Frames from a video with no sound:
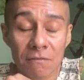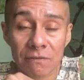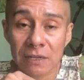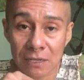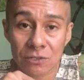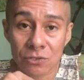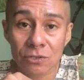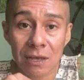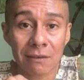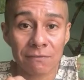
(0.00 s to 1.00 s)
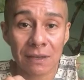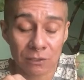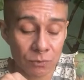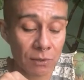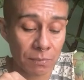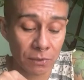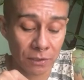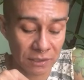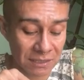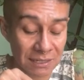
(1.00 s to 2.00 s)
financial life. That's where it
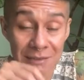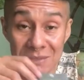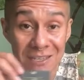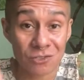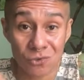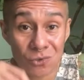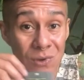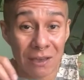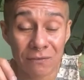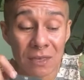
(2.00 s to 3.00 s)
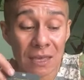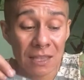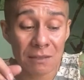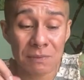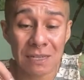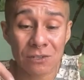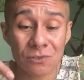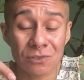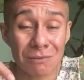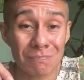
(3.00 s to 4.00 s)
belongs today because you do have the
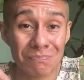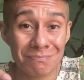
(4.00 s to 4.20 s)
potential to